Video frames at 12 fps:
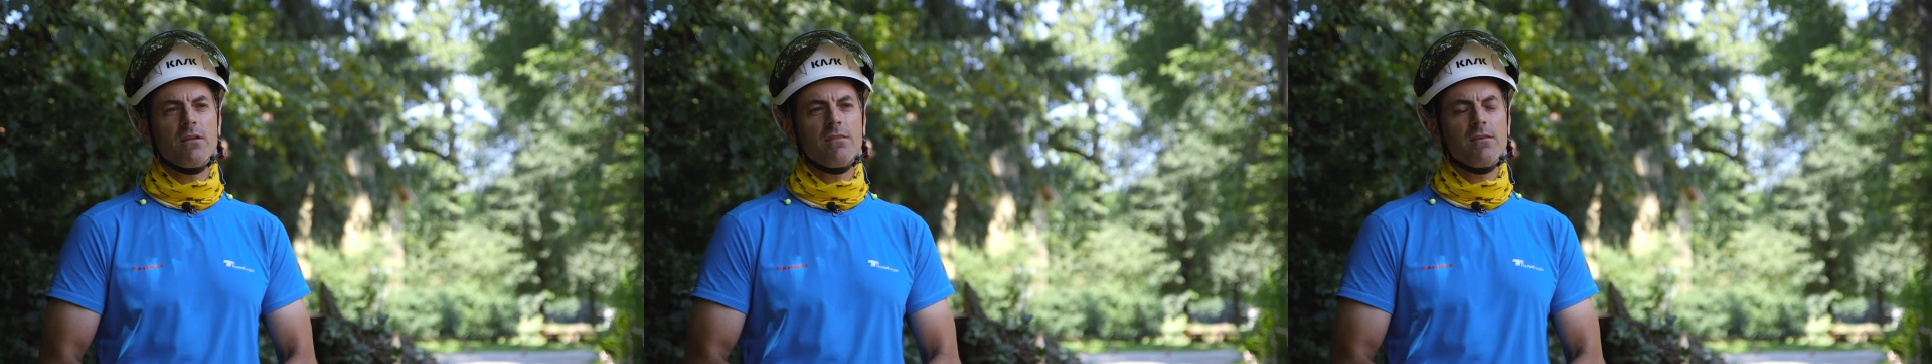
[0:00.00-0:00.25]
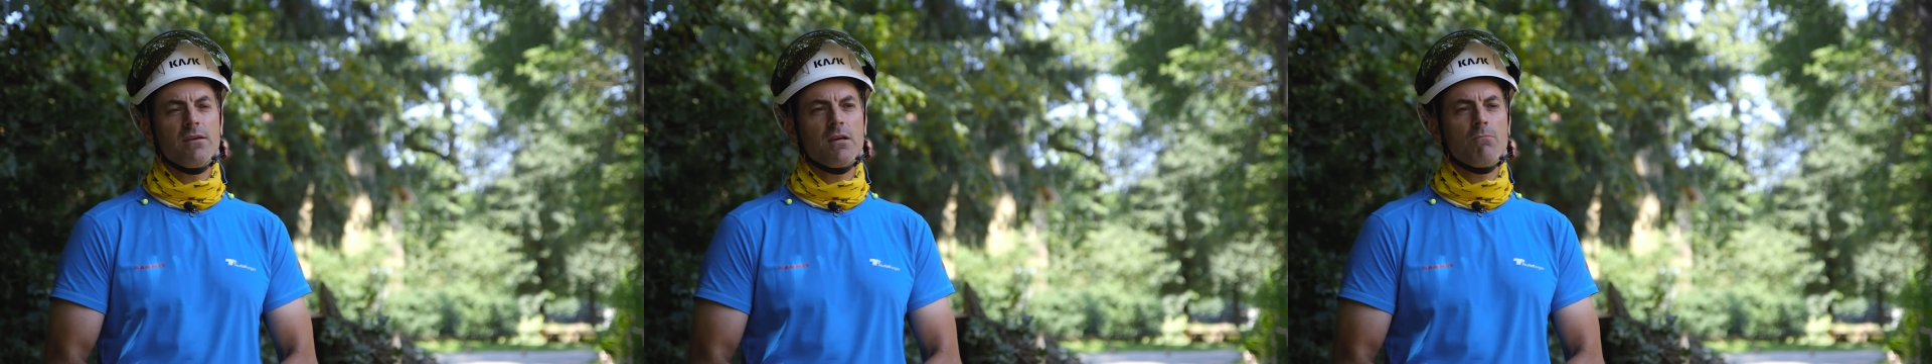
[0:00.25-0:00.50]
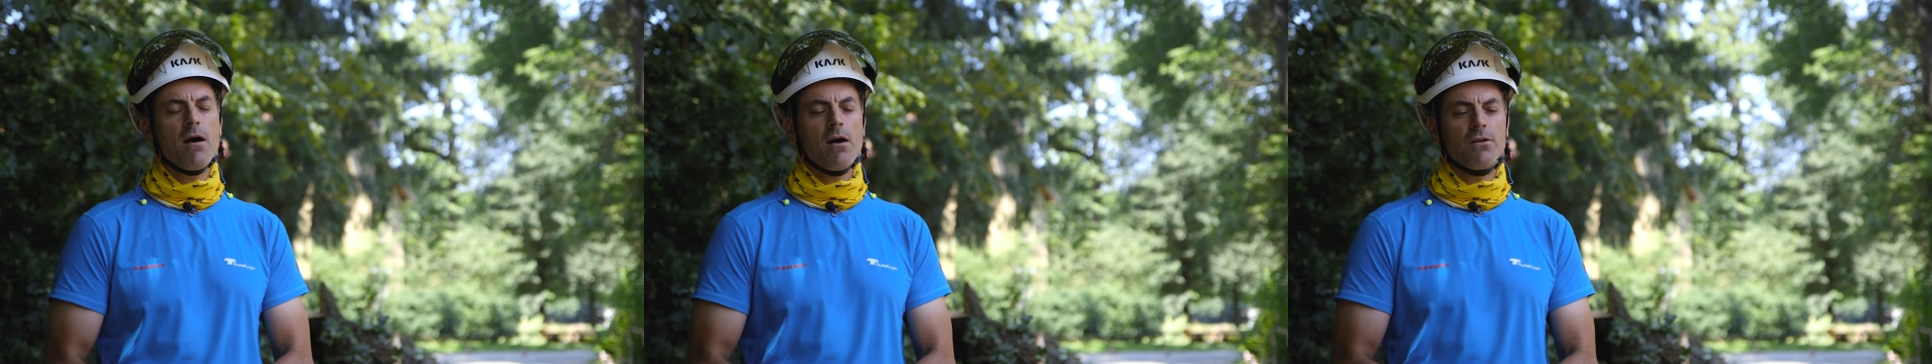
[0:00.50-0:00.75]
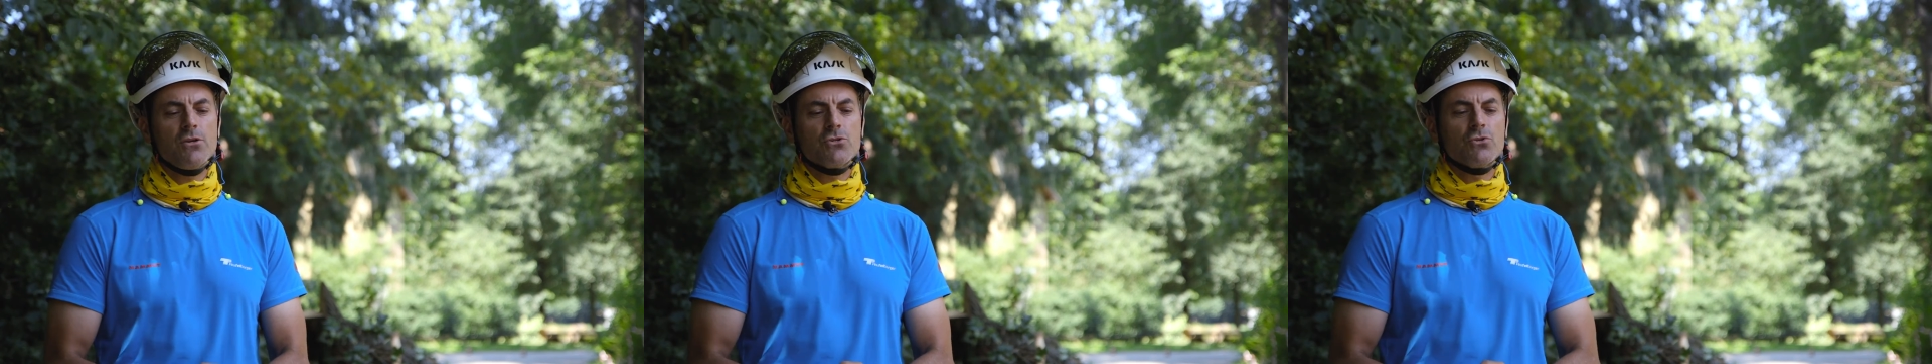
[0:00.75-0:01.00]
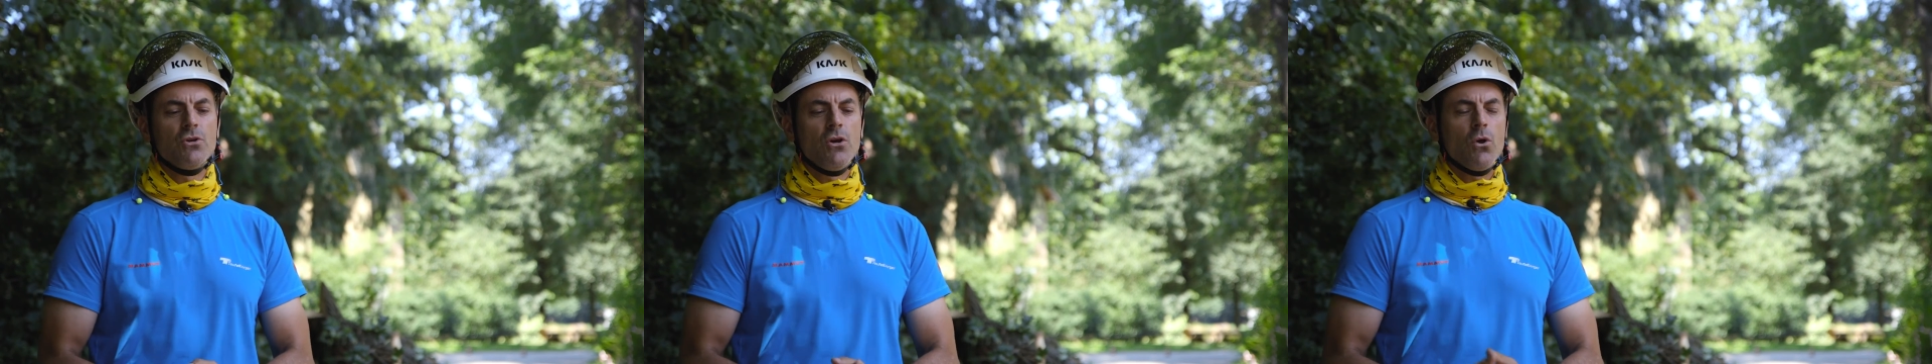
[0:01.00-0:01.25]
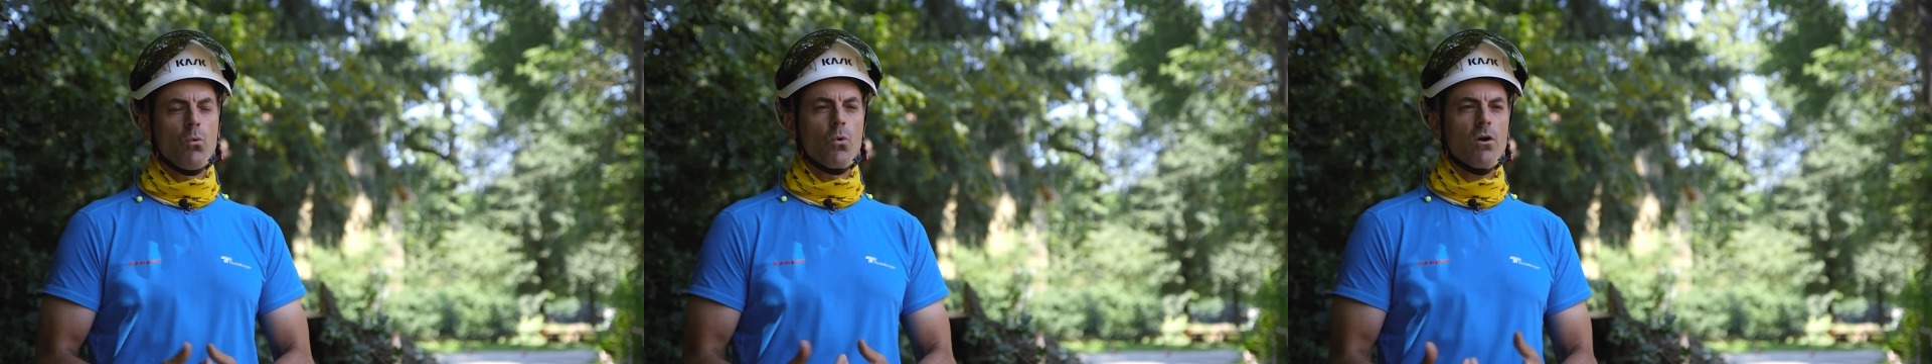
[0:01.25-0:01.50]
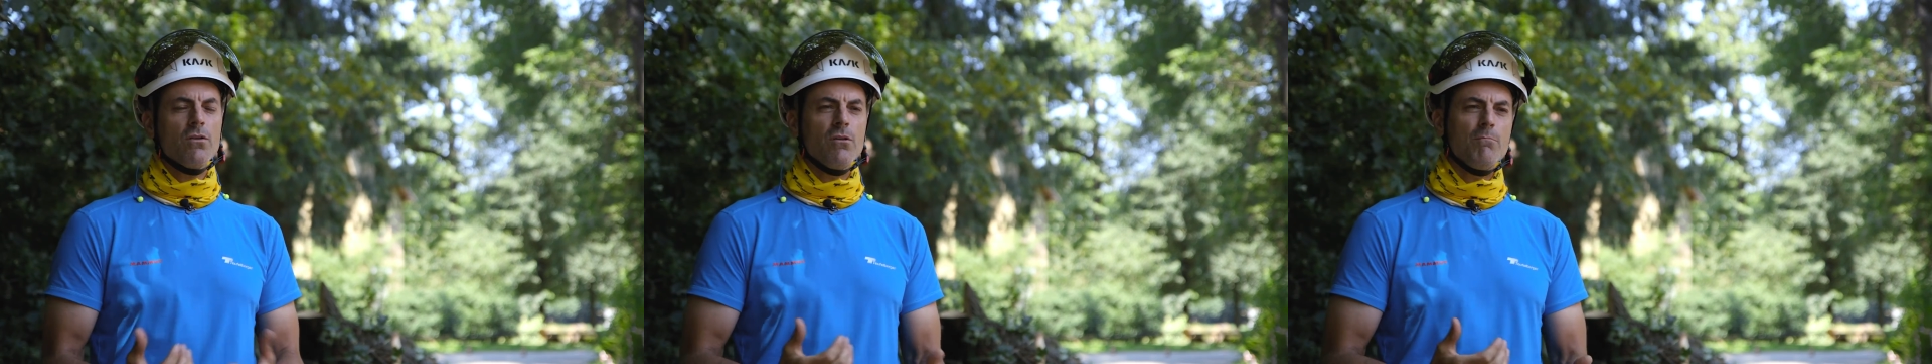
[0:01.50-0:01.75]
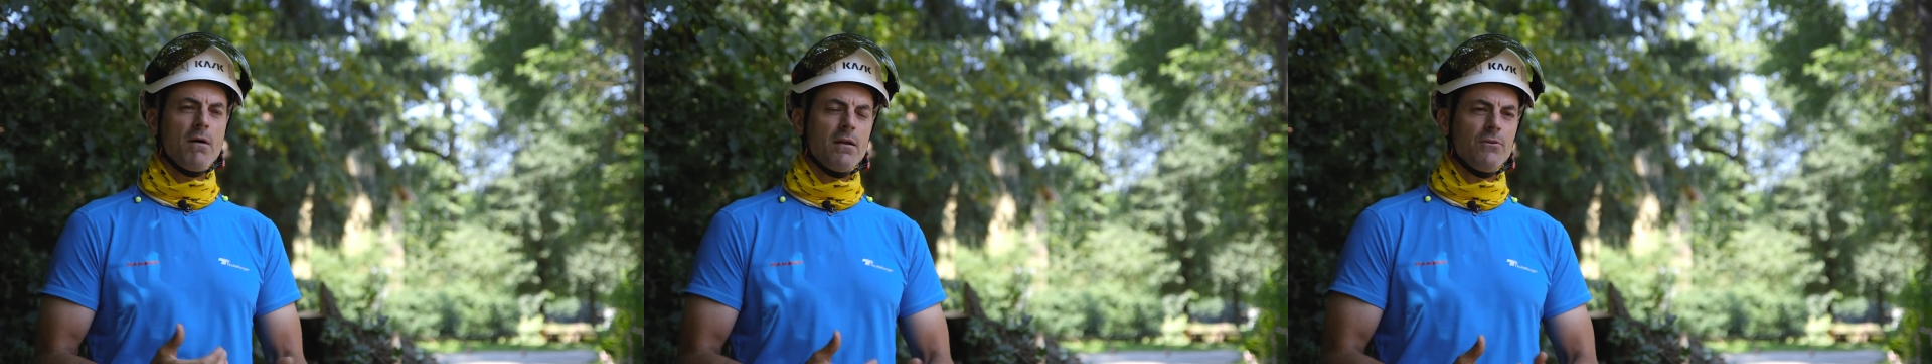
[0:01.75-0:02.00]
to think about is where are the
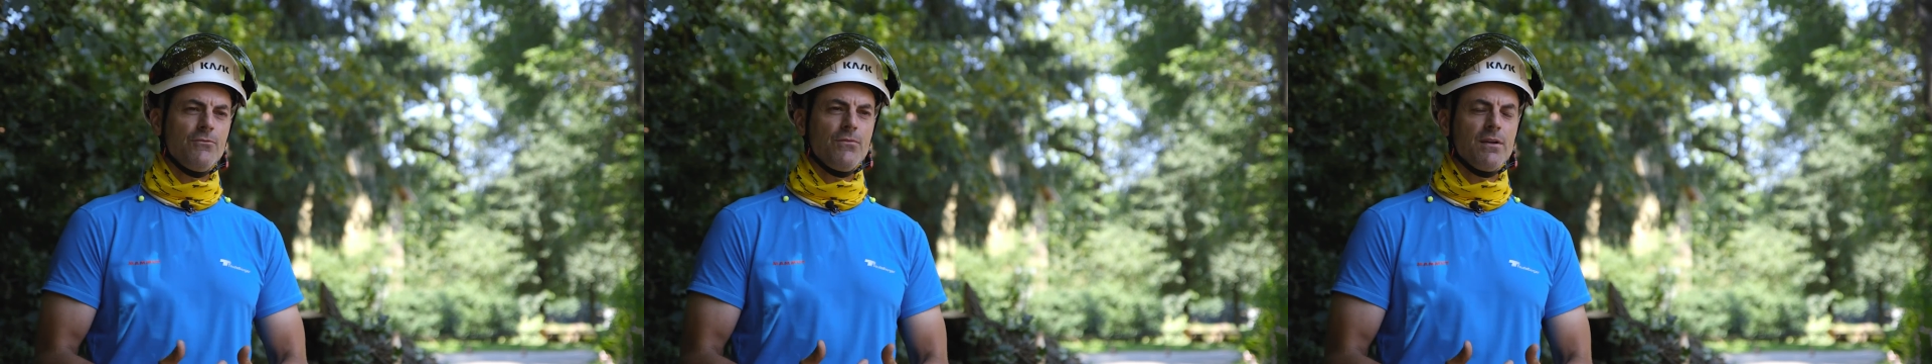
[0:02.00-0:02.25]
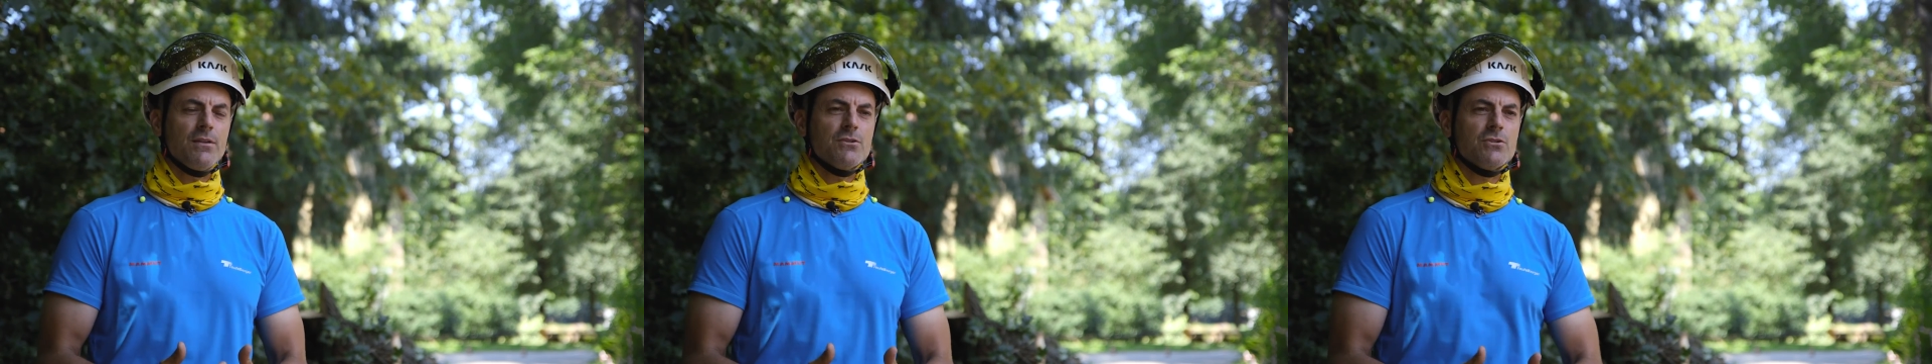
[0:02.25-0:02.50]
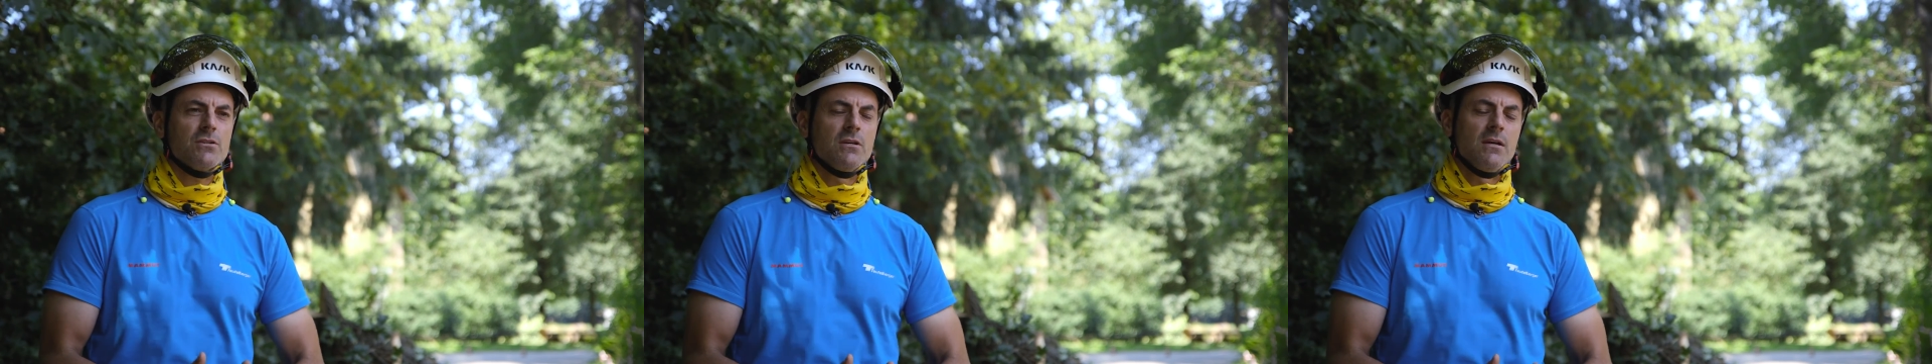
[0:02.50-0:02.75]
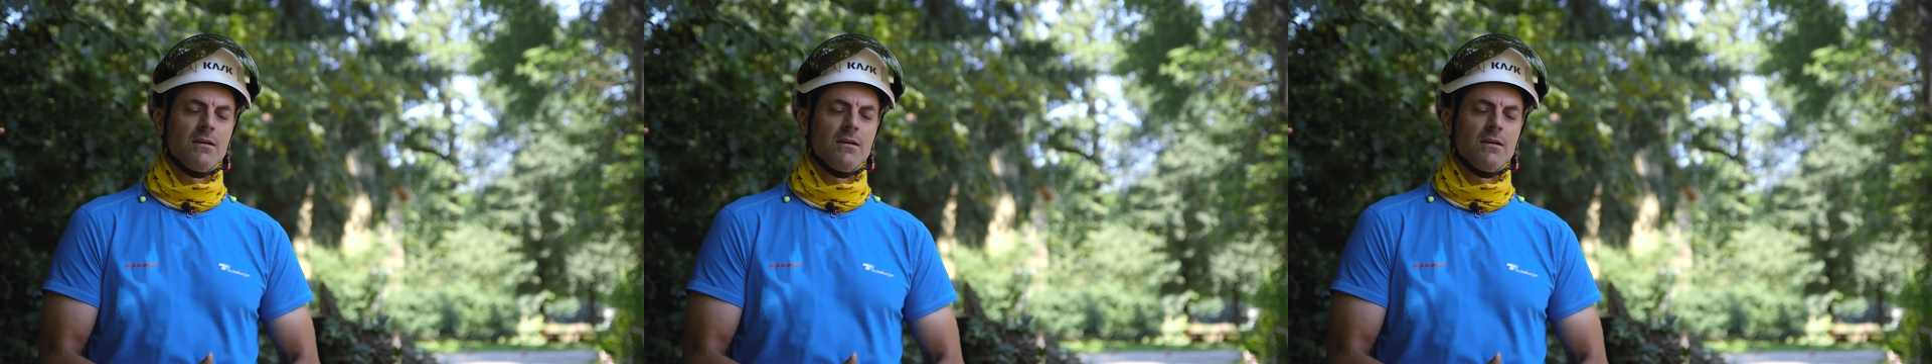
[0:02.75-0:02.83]
benefits.